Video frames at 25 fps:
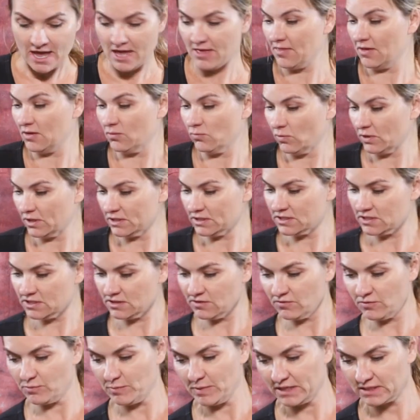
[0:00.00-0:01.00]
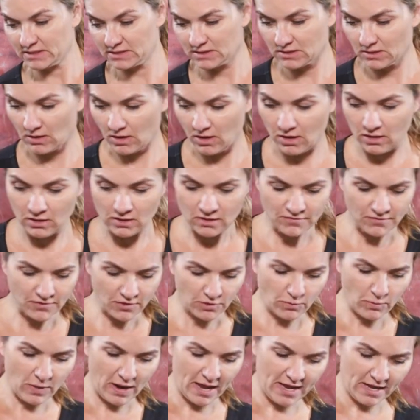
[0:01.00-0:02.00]
And then once you've mixed all of
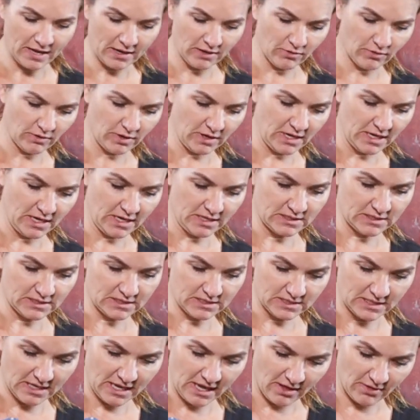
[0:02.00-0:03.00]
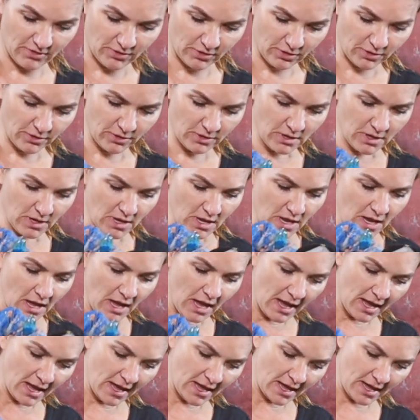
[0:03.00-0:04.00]
your wet ingredients together,
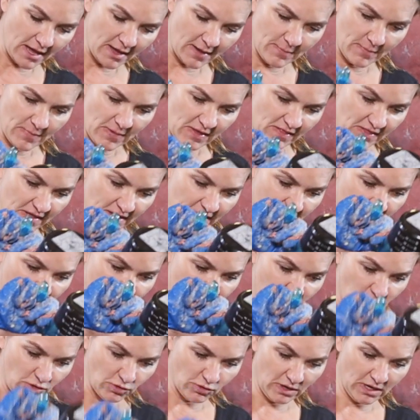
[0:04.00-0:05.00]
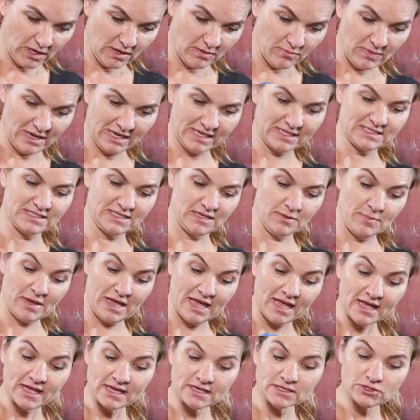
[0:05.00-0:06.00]
then you can mix them
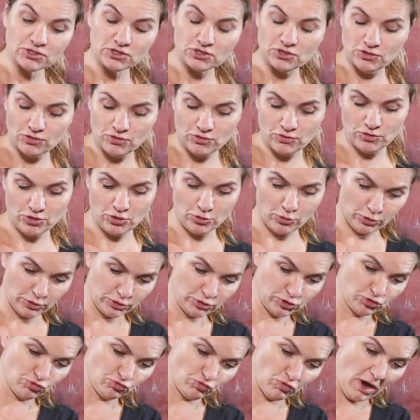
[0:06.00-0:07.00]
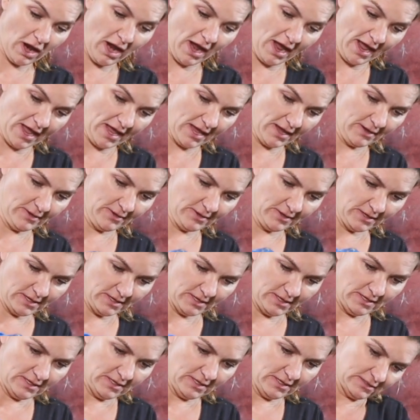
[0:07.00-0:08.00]
into your dry.
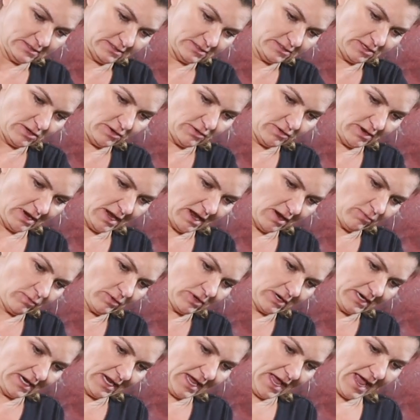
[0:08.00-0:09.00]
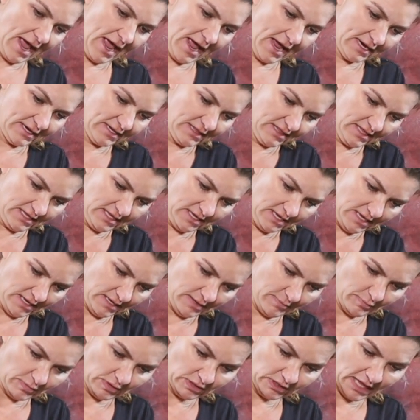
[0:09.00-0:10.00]
So now we're going to add
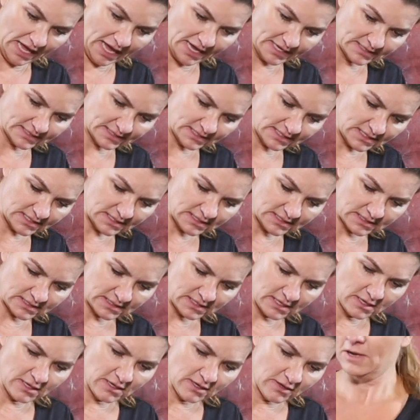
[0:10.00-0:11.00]
the molasses.